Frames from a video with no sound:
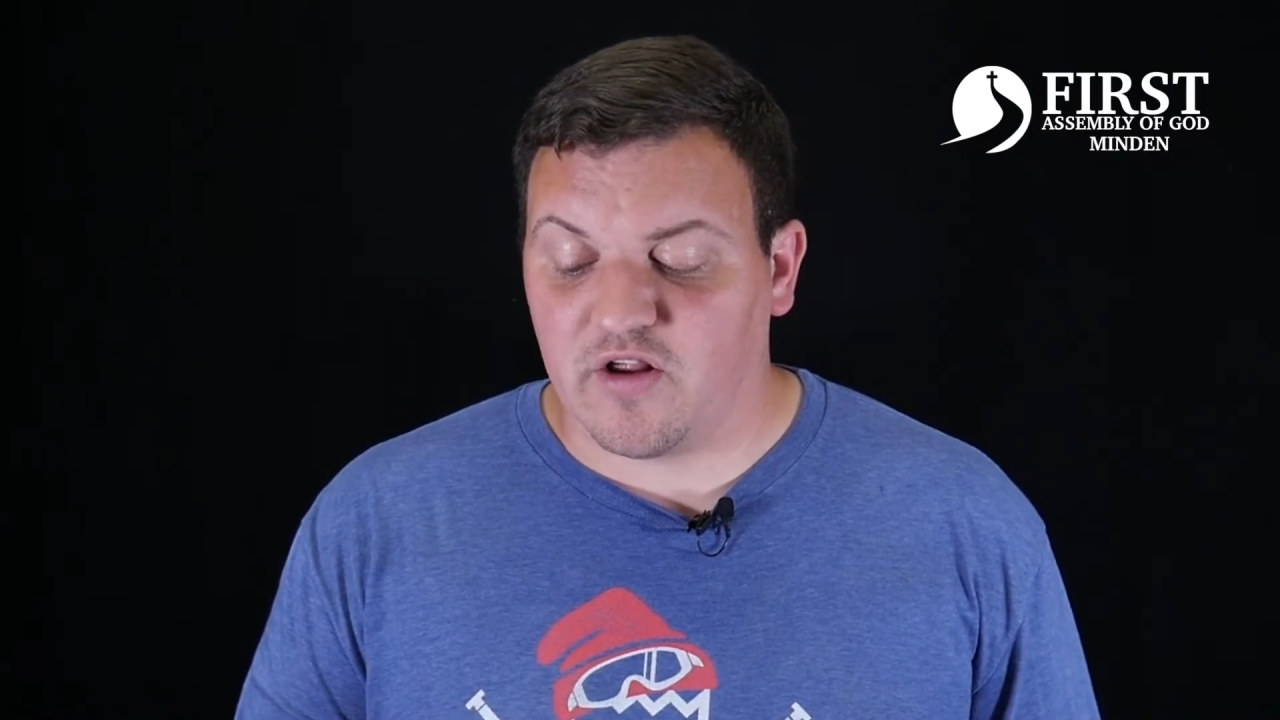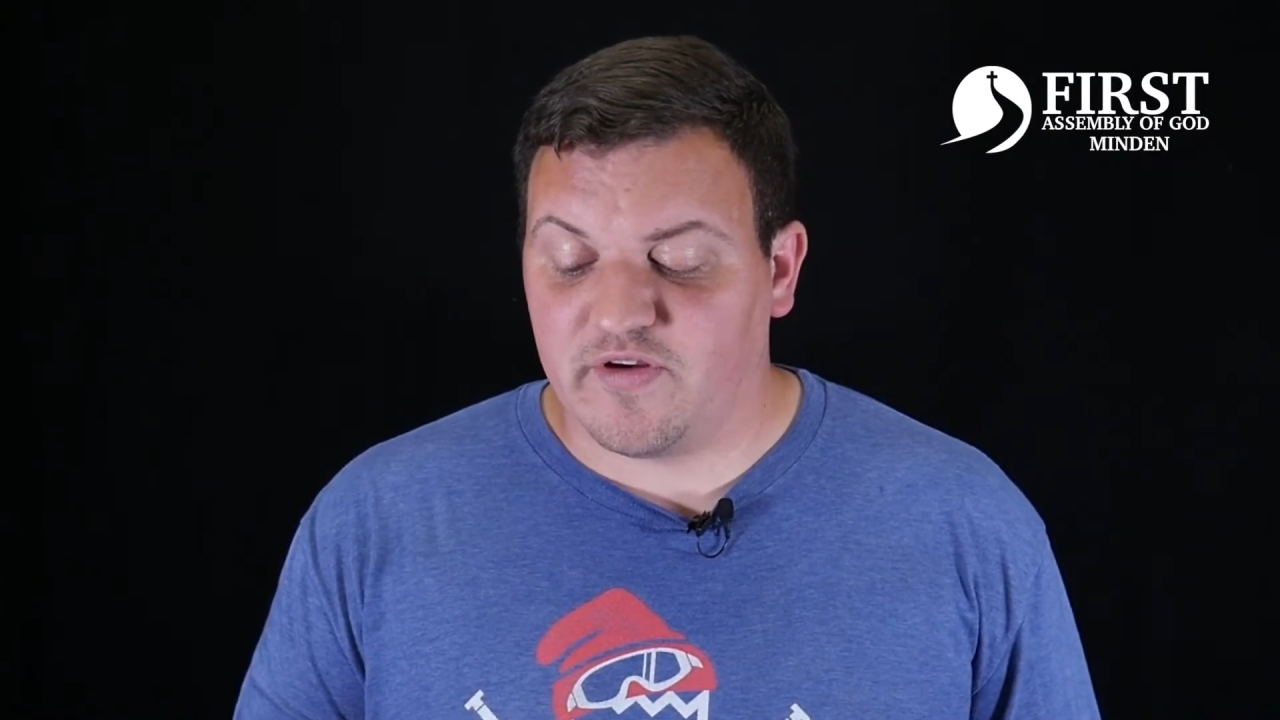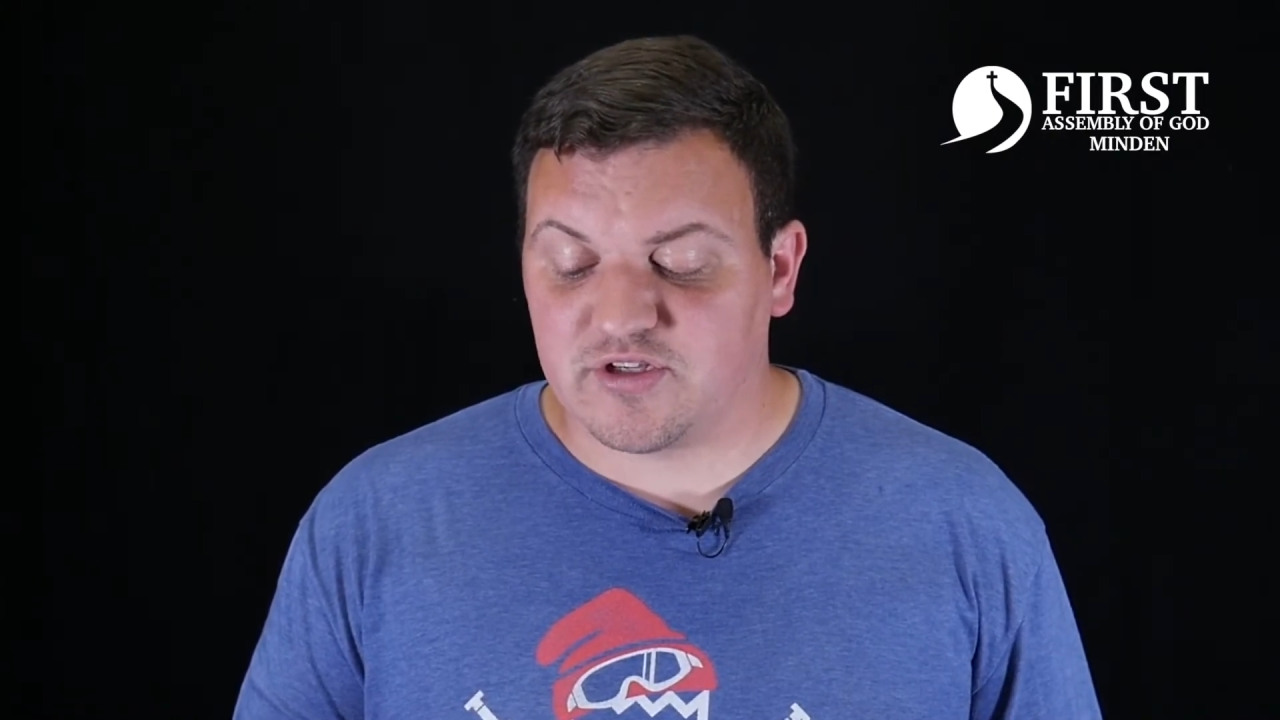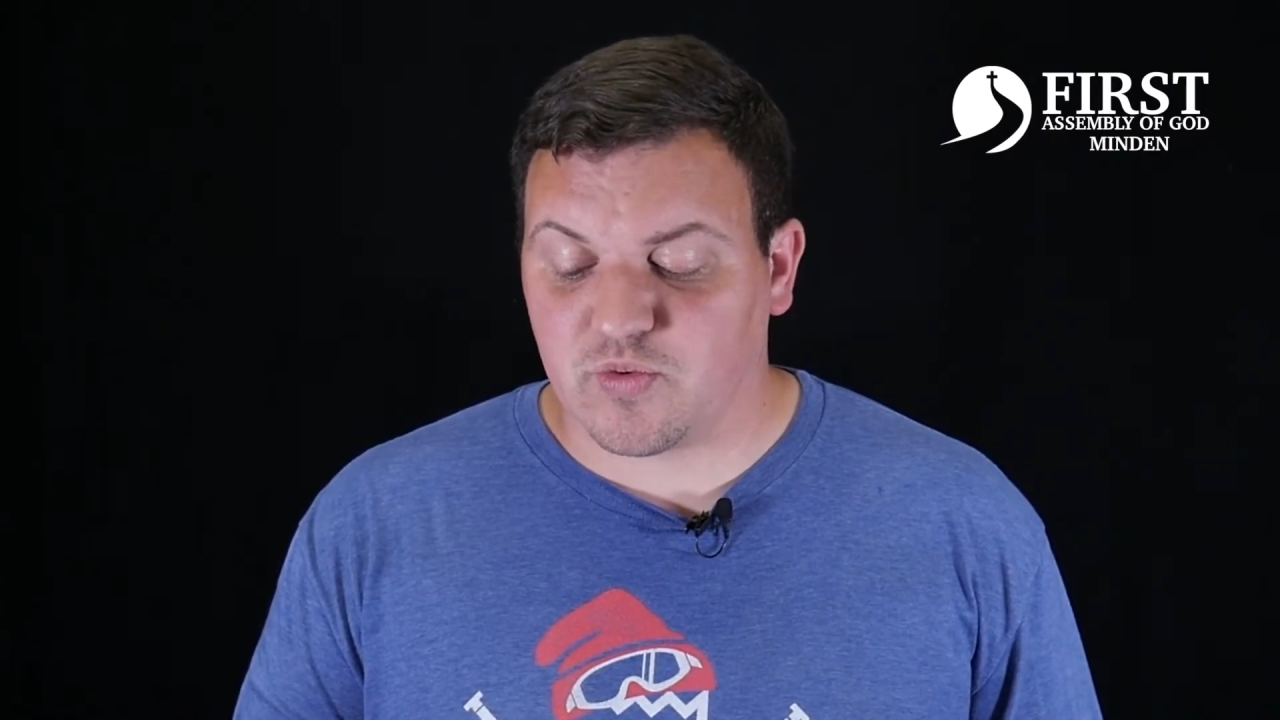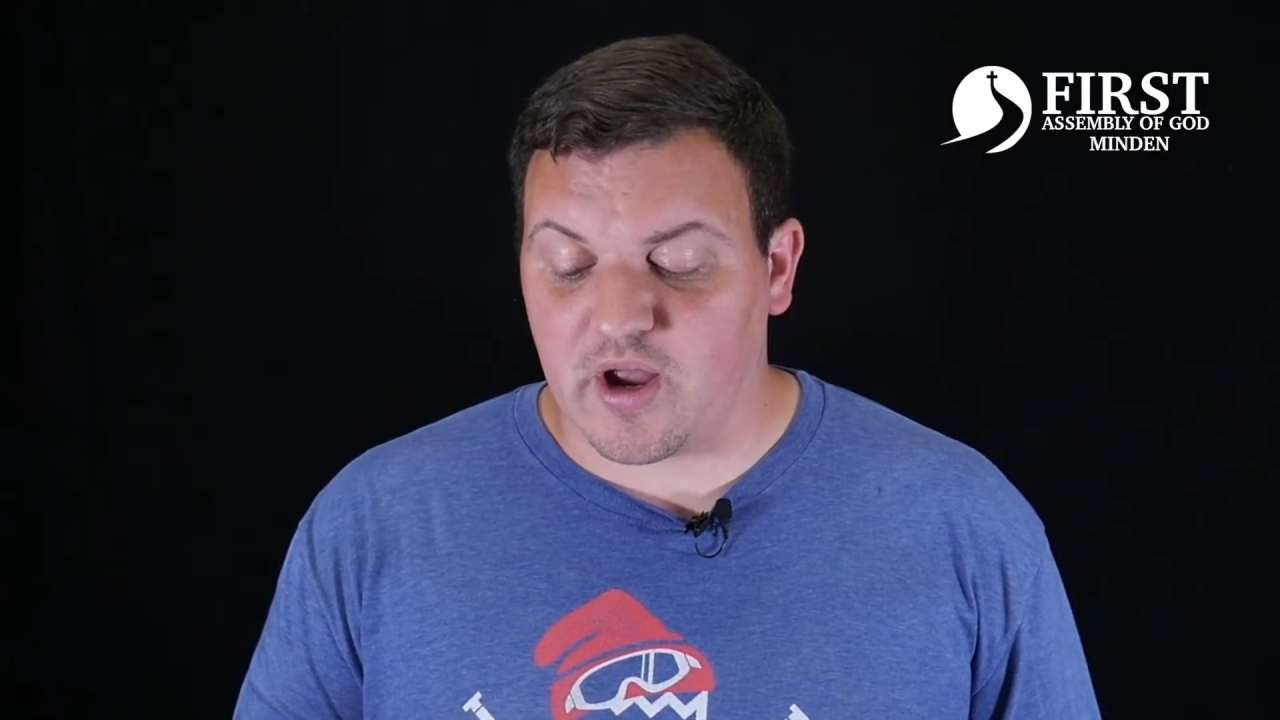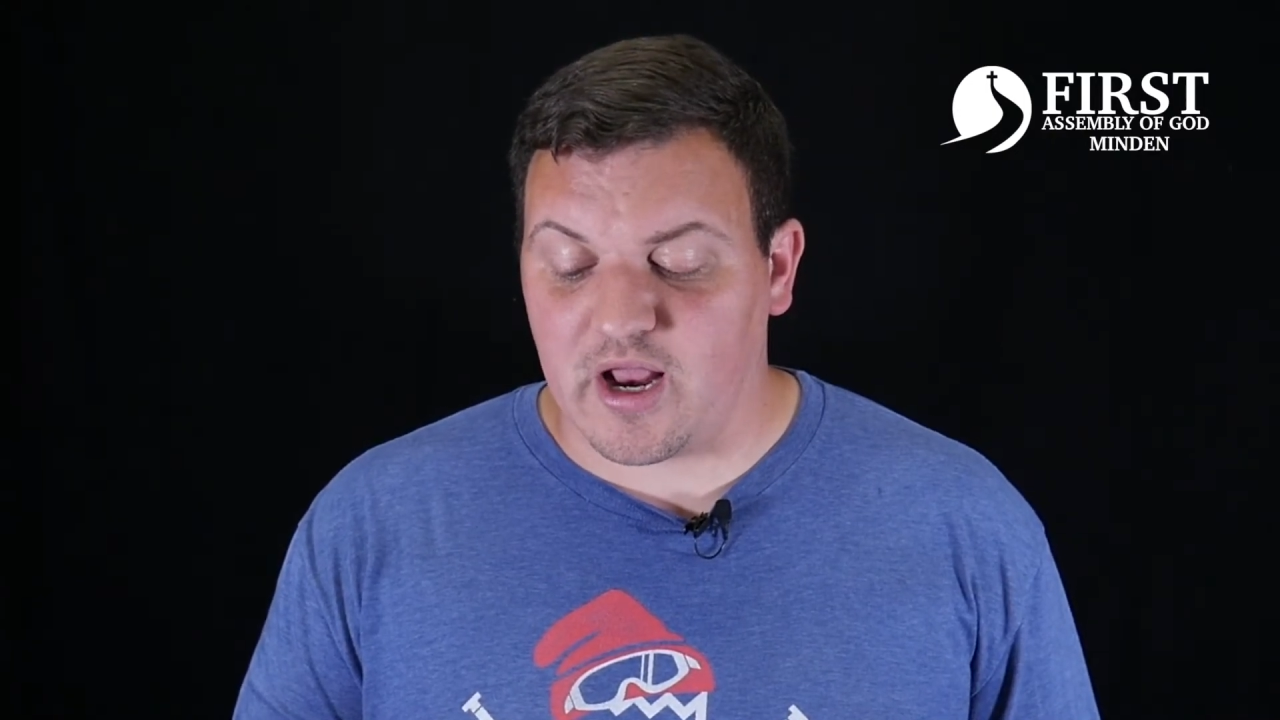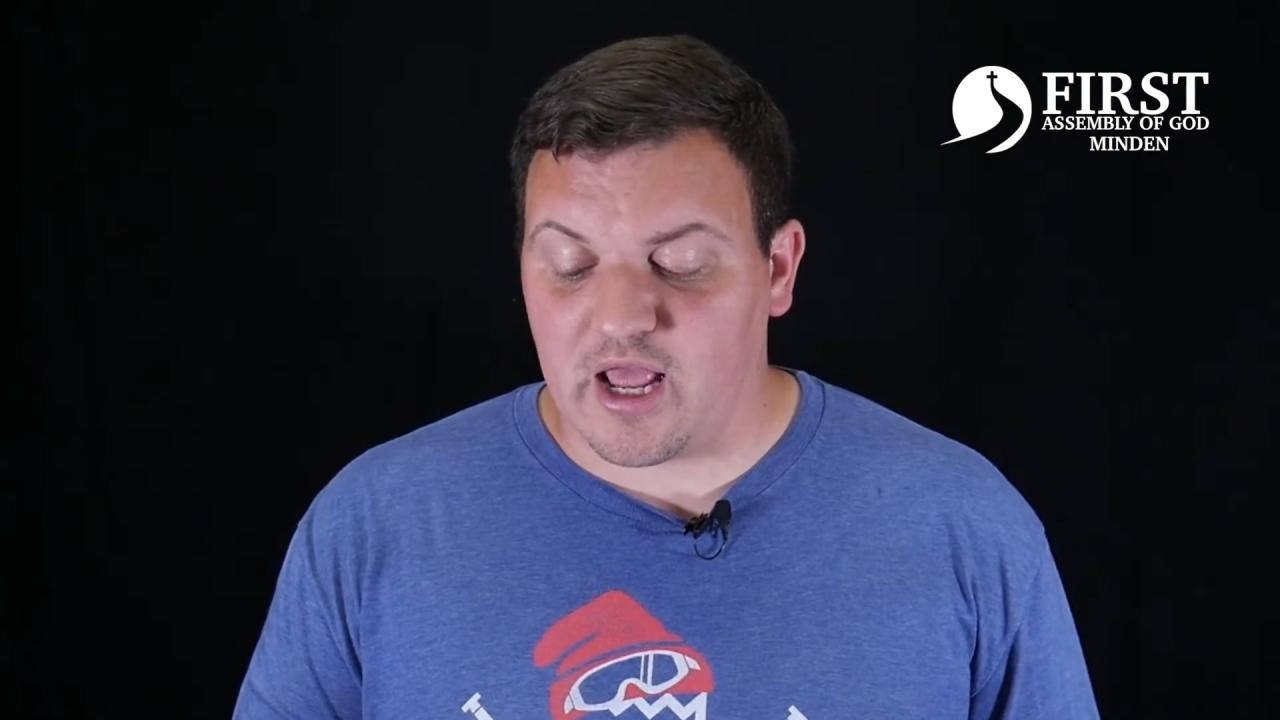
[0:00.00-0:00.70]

of his reign,